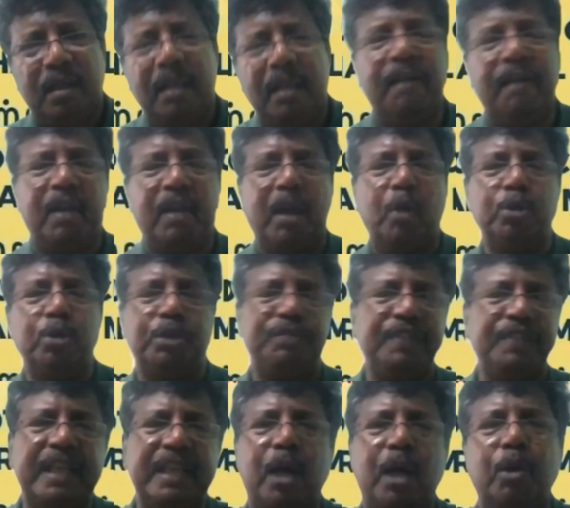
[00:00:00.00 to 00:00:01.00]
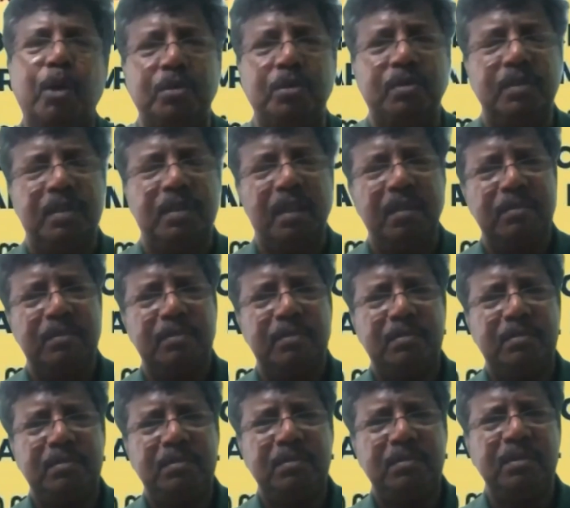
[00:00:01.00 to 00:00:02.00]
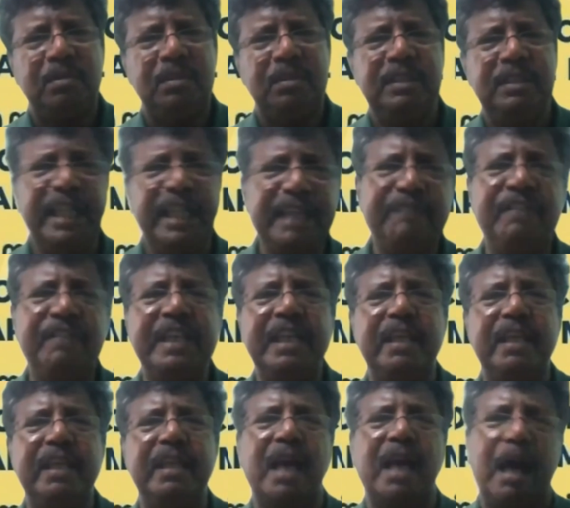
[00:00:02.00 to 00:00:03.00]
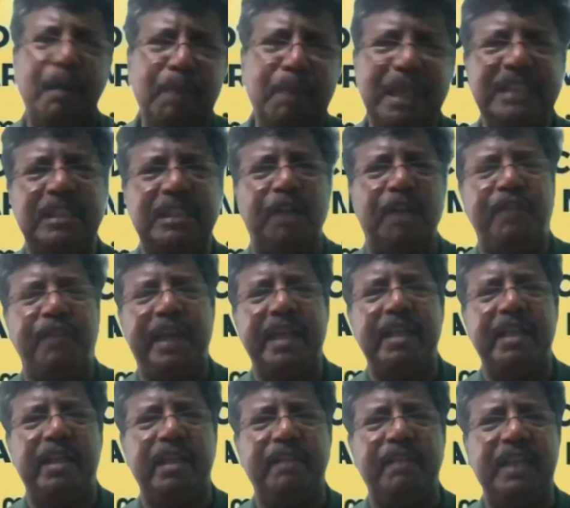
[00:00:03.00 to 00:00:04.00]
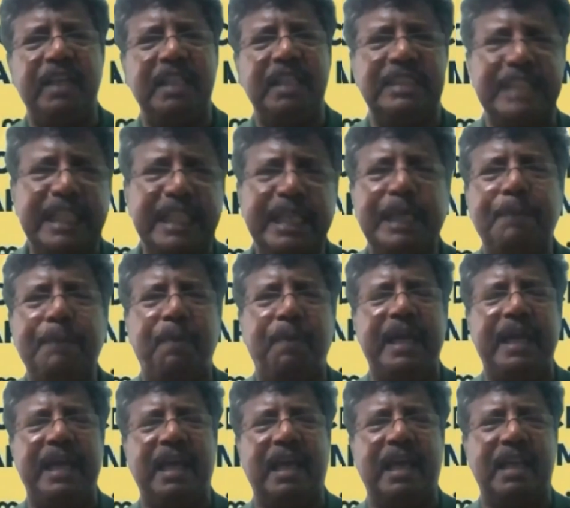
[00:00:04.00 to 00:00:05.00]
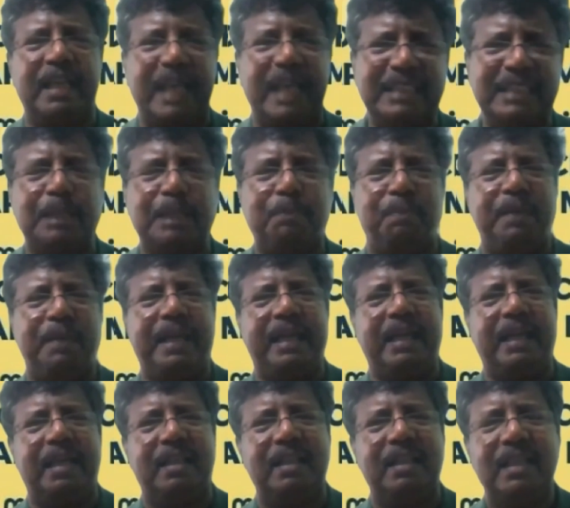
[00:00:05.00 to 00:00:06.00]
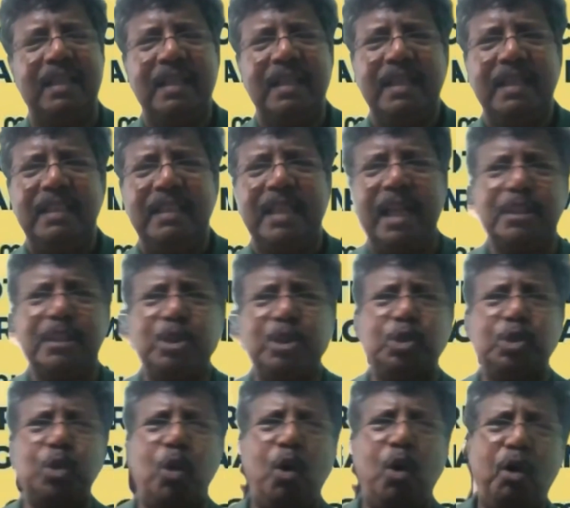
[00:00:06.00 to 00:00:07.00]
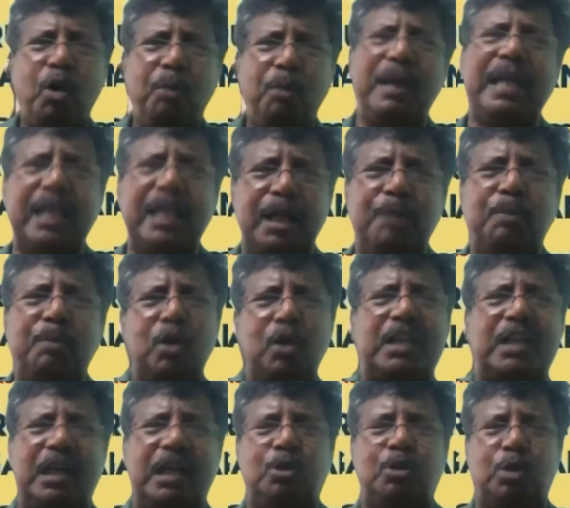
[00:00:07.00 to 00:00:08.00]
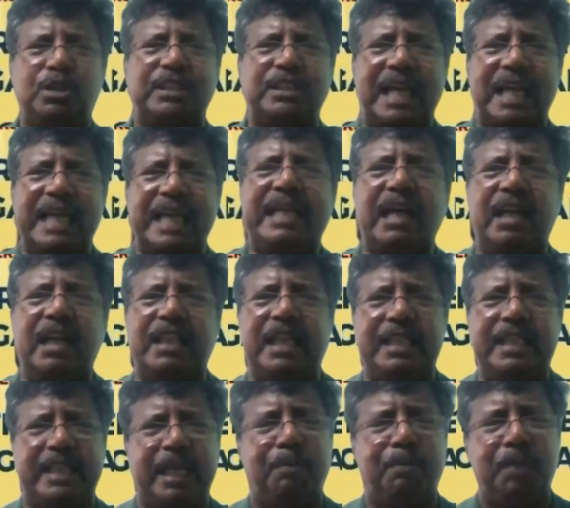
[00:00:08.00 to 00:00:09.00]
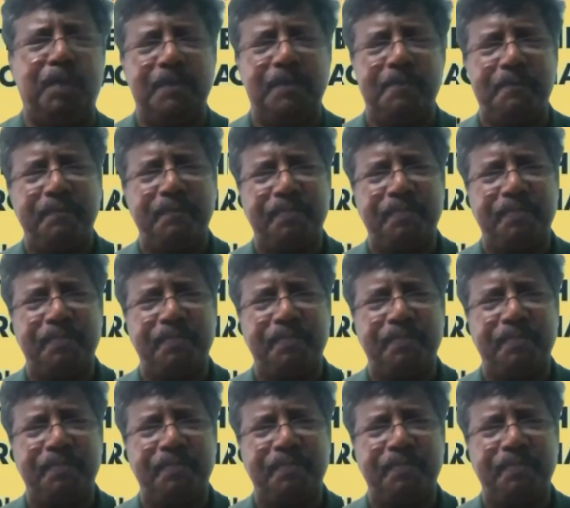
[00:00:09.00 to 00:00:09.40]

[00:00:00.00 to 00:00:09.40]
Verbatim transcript: In our house, we have TV, Amazon Fire TV, CD player, cassette player. There are so many remote controls lying on the table.